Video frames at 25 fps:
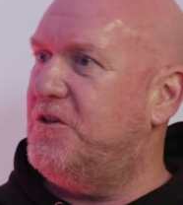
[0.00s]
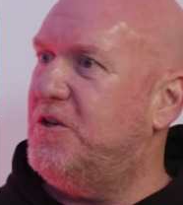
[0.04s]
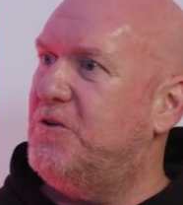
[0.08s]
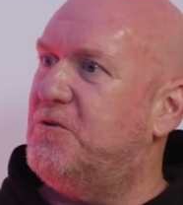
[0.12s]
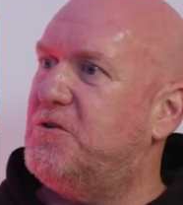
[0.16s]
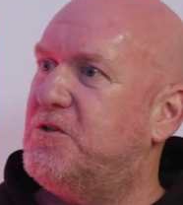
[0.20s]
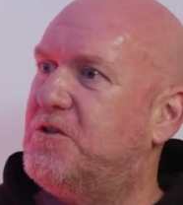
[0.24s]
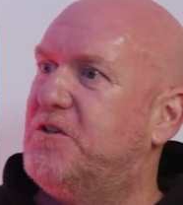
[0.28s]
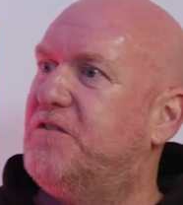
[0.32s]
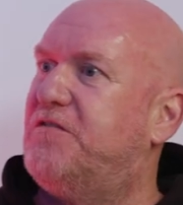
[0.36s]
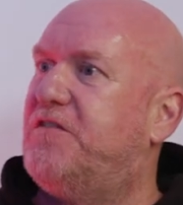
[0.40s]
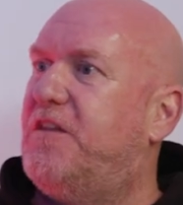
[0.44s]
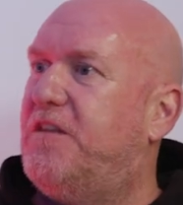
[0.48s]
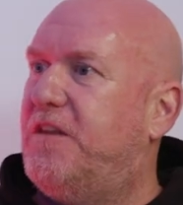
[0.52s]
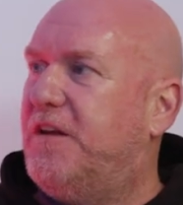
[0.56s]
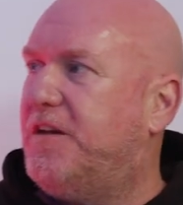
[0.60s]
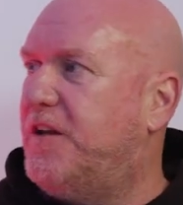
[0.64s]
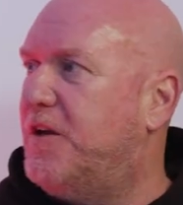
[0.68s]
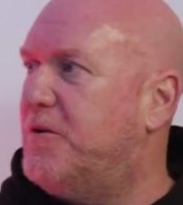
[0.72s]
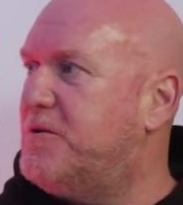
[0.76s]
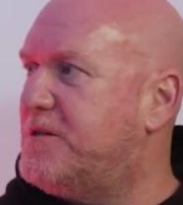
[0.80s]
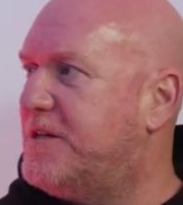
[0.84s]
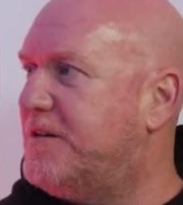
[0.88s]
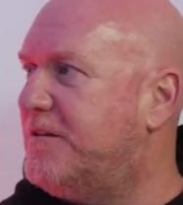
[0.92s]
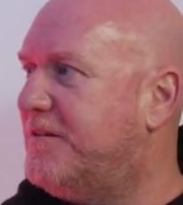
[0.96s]
new stuff that they're
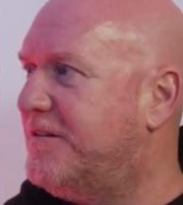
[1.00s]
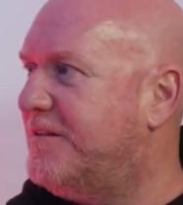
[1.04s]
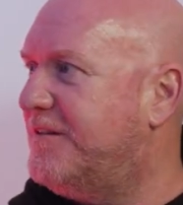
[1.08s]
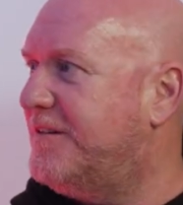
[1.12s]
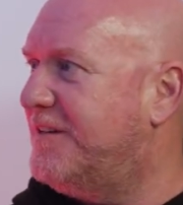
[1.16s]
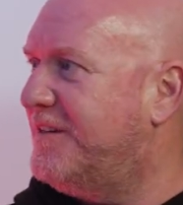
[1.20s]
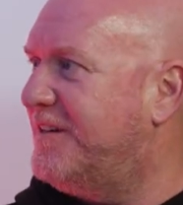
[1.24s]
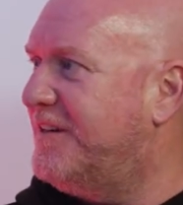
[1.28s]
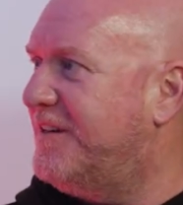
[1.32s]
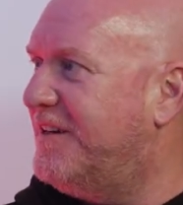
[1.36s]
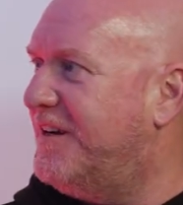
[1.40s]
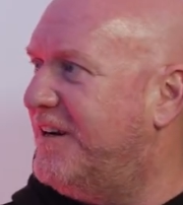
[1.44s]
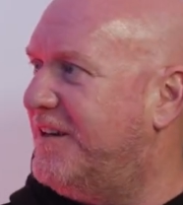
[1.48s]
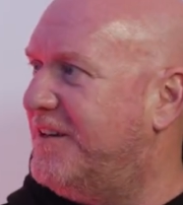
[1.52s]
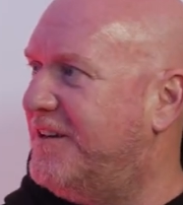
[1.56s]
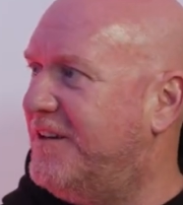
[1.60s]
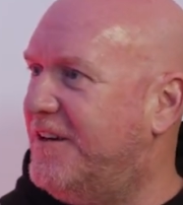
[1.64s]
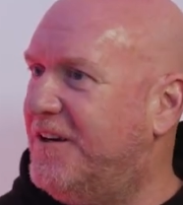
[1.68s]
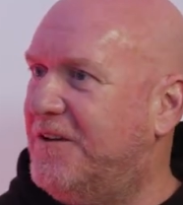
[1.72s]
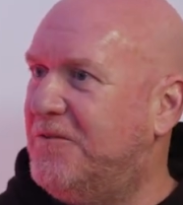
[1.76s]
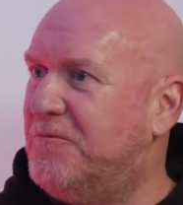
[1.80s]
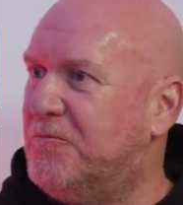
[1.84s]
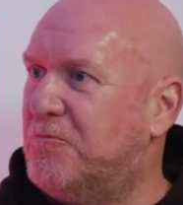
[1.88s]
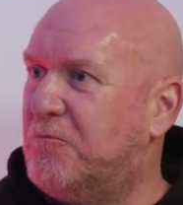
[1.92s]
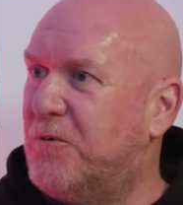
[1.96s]
using.
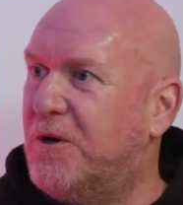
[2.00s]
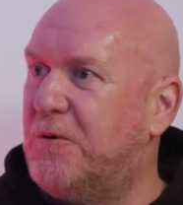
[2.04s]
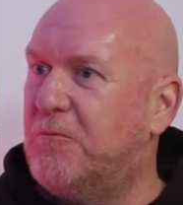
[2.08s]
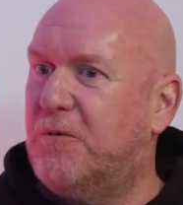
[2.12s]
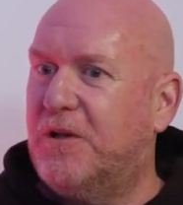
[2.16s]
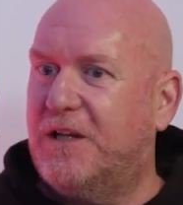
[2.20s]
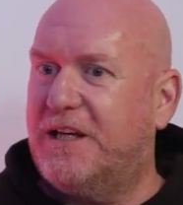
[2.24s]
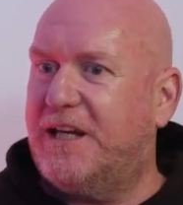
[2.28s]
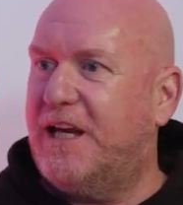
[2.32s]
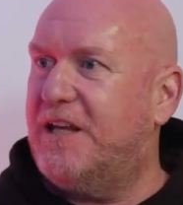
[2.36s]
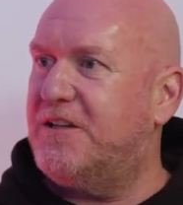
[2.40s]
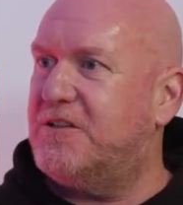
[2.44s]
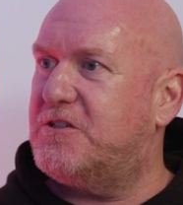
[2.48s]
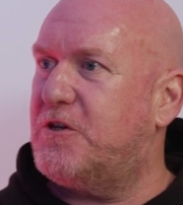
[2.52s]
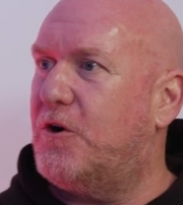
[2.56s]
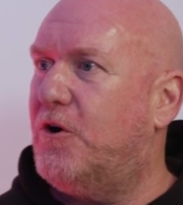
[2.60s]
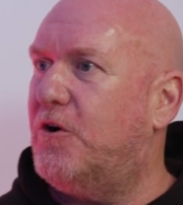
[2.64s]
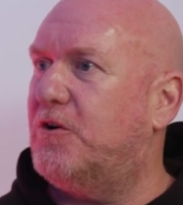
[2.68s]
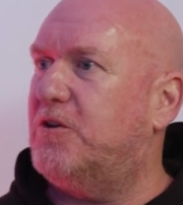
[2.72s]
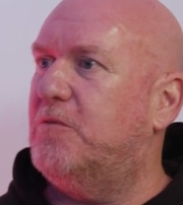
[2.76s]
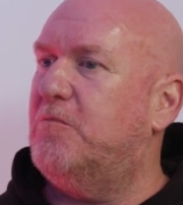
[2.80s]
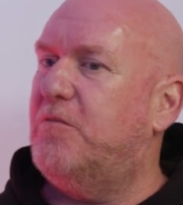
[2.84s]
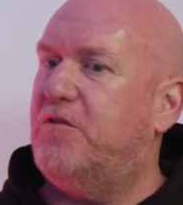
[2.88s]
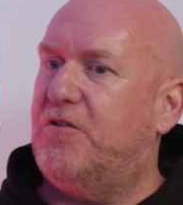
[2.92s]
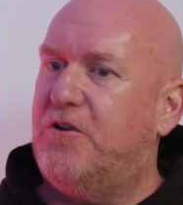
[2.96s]
And we will again
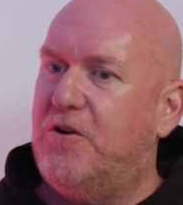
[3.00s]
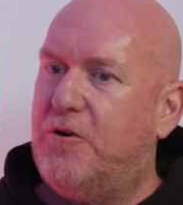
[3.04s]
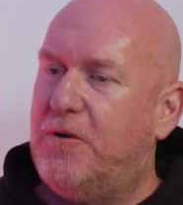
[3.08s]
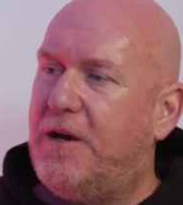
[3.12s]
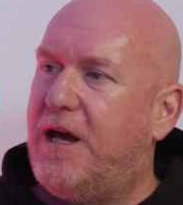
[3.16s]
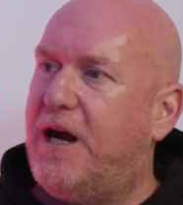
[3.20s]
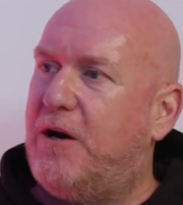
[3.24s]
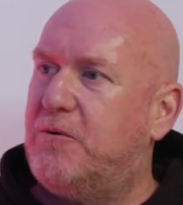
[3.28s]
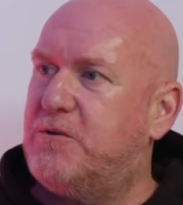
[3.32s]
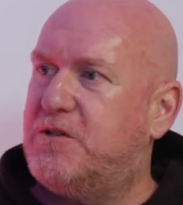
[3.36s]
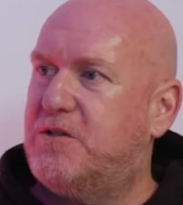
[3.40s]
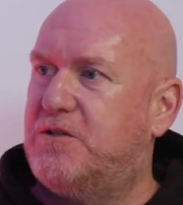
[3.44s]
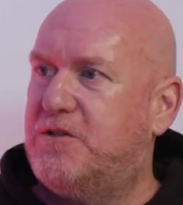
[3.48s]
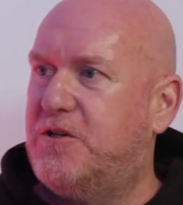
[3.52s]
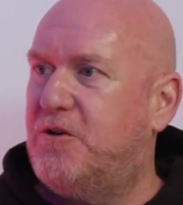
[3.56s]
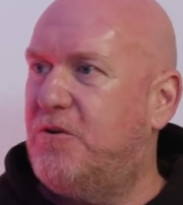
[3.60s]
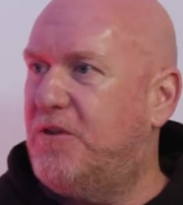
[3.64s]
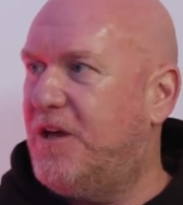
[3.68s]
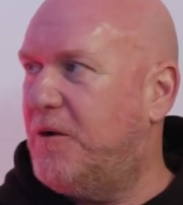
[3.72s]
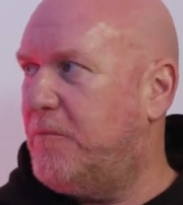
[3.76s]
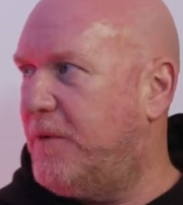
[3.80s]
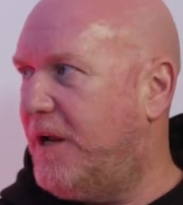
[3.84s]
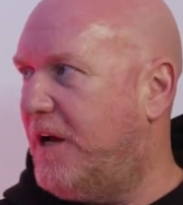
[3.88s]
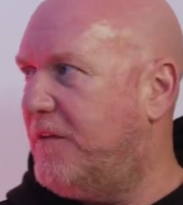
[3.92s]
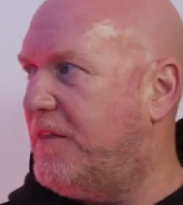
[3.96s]
talk them through on how to do
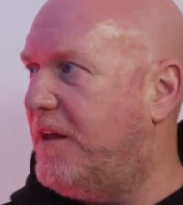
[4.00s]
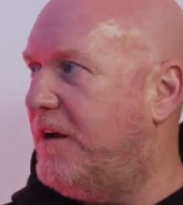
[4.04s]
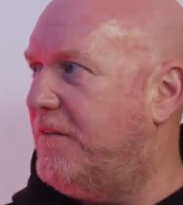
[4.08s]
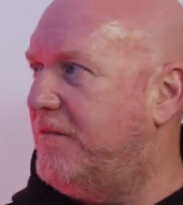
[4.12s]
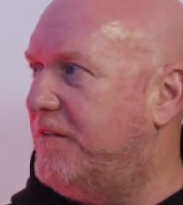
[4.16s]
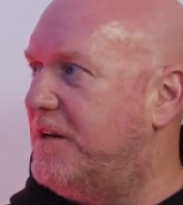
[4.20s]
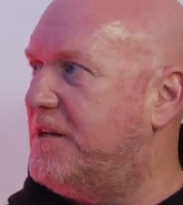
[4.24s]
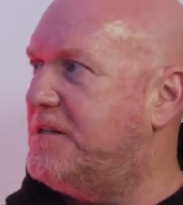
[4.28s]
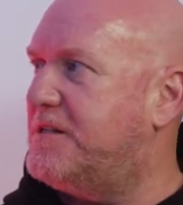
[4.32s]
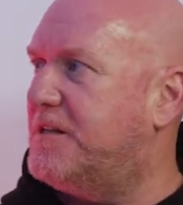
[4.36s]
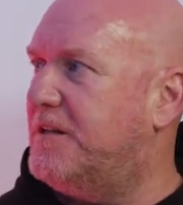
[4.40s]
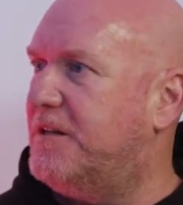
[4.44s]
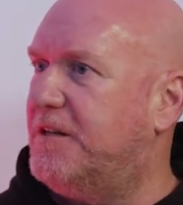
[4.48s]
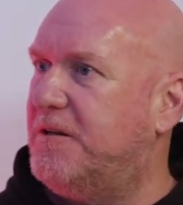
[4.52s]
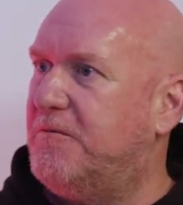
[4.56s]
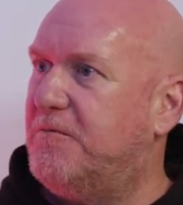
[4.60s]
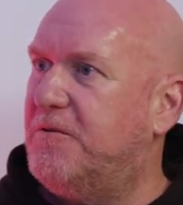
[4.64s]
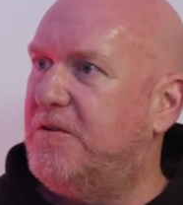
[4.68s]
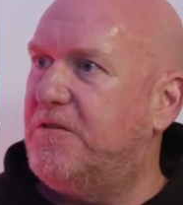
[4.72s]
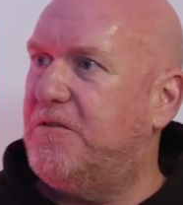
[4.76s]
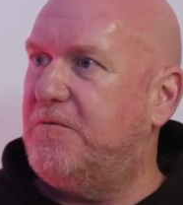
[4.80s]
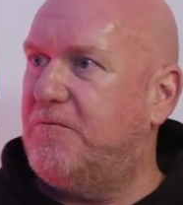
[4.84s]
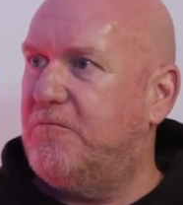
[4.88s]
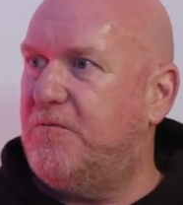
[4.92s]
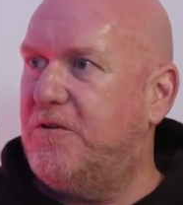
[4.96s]
that. And we had that recently
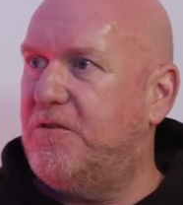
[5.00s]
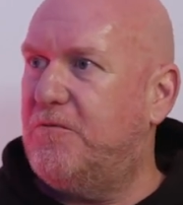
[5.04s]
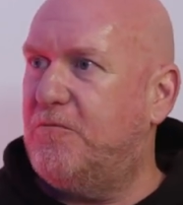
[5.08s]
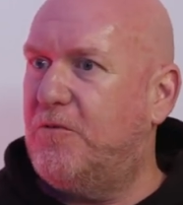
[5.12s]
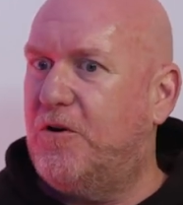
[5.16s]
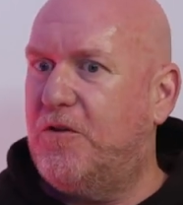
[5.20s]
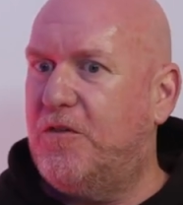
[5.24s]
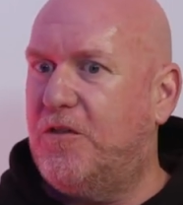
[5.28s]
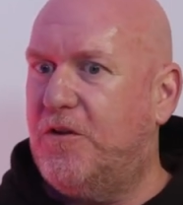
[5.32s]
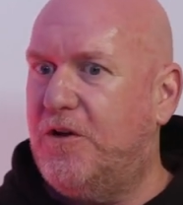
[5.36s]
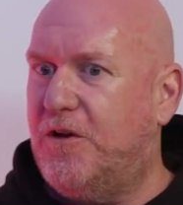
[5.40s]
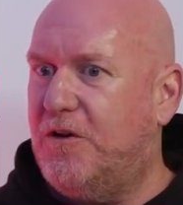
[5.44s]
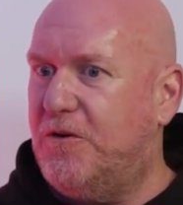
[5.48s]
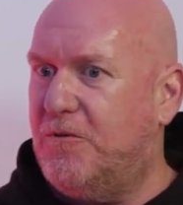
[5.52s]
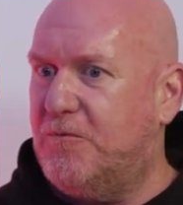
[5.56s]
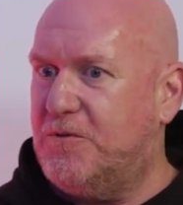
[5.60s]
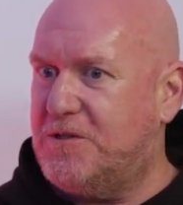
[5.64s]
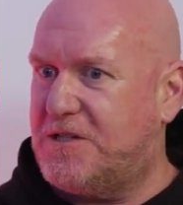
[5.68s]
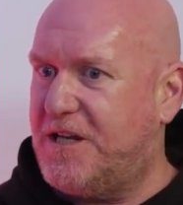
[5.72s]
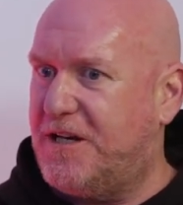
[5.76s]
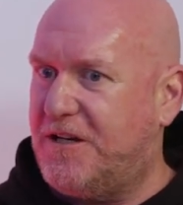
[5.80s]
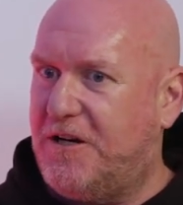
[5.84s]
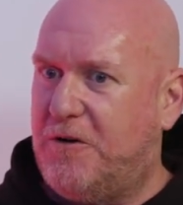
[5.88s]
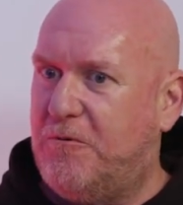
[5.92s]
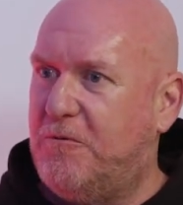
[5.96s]
with one that
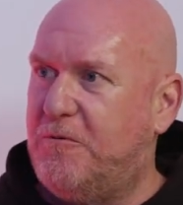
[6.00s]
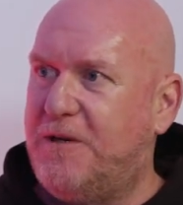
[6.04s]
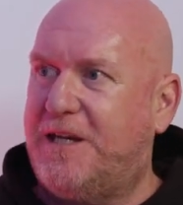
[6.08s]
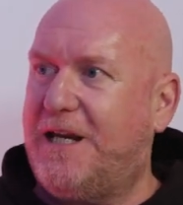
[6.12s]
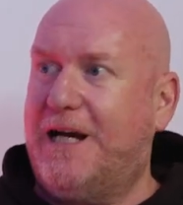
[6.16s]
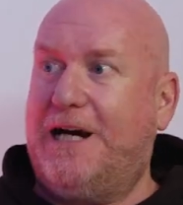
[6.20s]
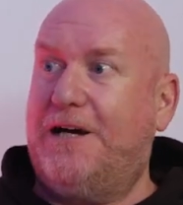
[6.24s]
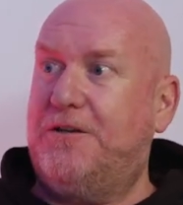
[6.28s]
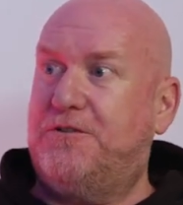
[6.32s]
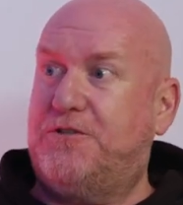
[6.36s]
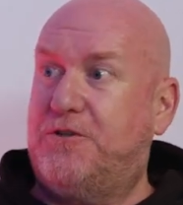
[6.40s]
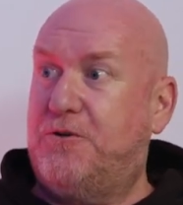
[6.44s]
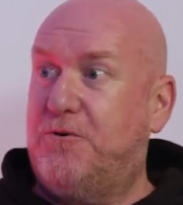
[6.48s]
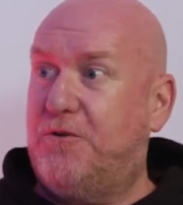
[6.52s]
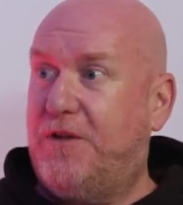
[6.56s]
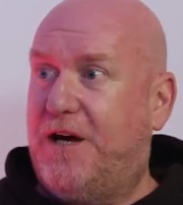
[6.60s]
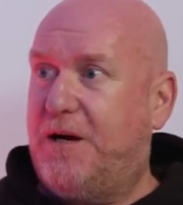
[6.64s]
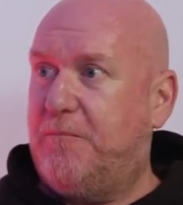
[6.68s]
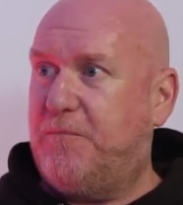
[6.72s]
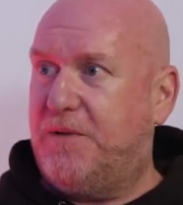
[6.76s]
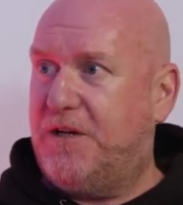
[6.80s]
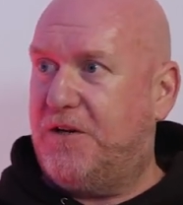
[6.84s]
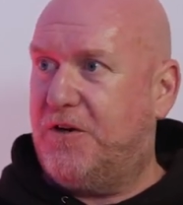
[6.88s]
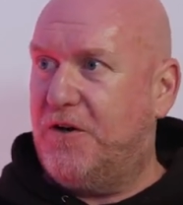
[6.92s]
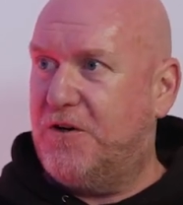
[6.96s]
was like, oh, we can't do
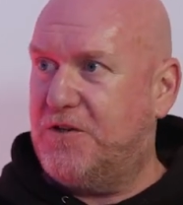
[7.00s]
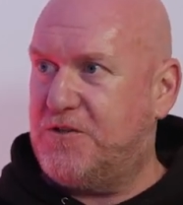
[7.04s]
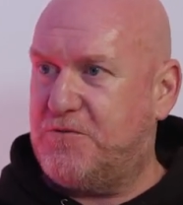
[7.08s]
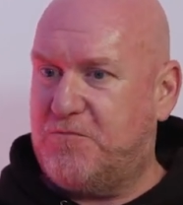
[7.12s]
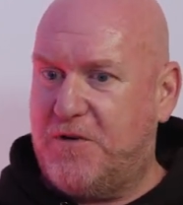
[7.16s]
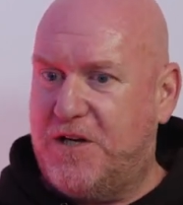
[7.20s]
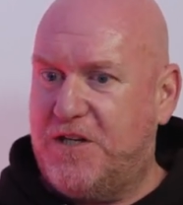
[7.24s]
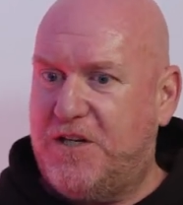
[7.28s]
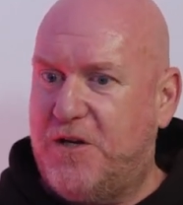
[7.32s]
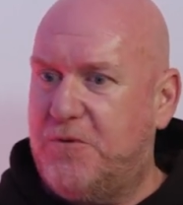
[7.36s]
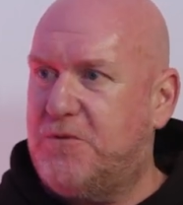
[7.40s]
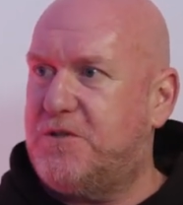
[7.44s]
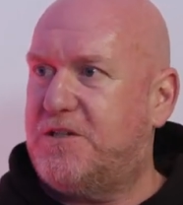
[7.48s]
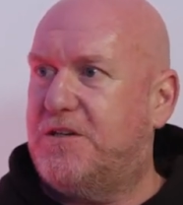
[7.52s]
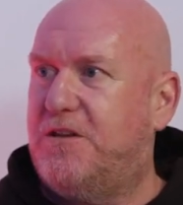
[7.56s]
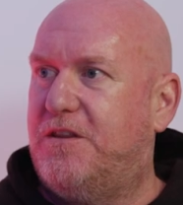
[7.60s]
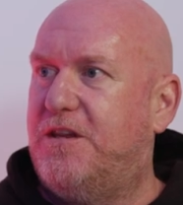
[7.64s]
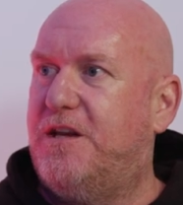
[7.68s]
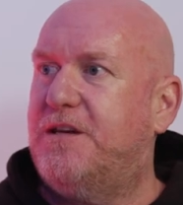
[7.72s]
that because we're used to